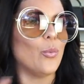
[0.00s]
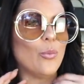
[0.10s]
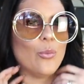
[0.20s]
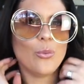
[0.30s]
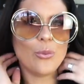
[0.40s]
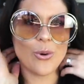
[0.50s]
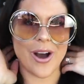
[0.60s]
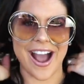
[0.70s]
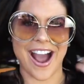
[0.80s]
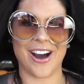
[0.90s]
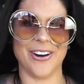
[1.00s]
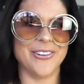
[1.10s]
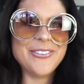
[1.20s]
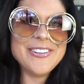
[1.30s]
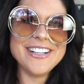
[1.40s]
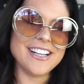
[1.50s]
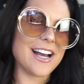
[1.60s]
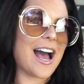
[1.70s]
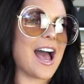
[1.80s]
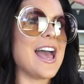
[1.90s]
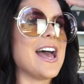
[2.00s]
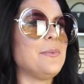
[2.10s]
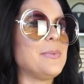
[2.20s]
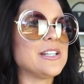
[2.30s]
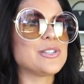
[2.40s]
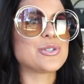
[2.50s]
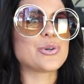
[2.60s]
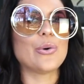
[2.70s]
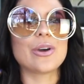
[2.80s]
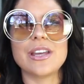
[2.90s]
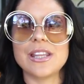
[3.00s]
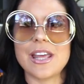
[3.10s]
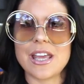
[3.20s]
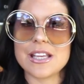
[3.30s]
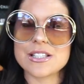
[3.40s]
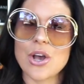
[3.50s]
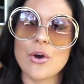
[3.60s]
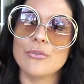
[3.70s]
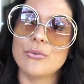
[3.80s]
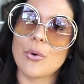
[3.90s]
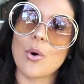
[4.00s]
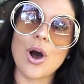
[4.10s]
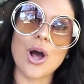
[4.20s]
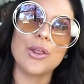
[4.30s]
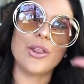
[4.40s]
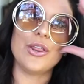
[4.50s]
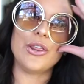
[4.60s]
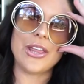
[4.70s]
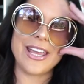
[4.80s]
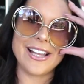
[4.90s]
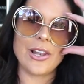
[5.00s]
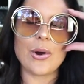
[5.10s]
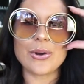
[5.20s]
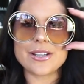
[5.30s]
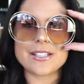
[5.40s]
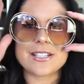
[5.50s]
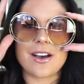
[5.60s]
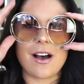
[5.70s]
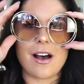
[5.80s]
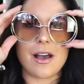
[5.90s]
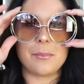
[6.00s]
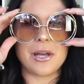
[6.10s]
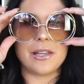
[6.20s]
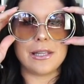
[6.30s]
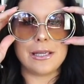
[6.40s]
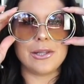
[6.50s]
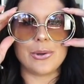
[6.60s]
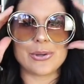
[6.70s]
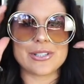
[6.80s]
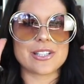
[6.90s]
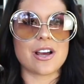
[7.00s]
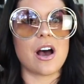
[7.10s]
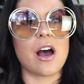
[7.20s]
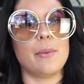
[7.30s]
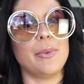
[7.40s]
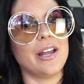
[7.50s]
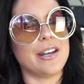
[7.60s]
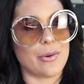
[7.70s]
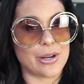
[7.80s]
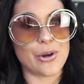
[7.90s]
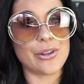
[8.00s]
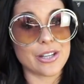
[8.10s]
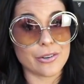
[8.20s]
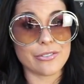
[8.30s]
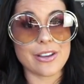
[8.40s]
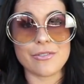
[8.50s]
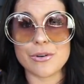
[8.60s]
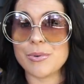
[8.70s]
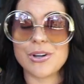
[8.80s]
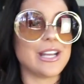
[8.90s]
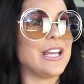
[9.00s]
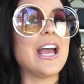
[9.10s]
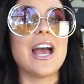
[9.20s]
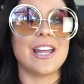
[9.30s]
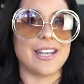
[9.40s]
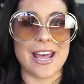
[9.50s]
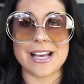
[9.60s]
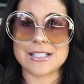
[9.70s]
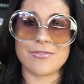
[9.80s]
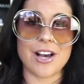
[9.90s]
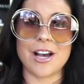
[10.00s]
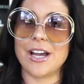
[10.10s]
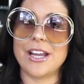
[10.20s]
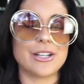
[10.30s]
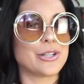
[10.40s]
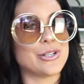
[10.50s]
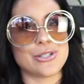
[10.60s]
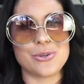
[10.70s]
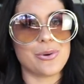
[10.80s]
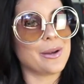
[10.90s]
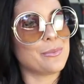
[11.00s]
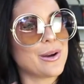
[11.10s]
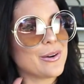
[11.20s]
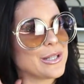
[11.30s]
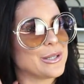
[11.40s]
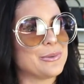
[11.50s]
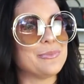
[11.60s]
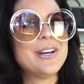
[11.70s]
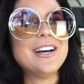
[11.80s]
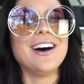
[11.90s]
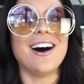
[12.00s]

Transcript: Wow! I had been stalking these for the longest time, the longest time. Now I know they're not for everybody, that's fine, because you ain't wearing them.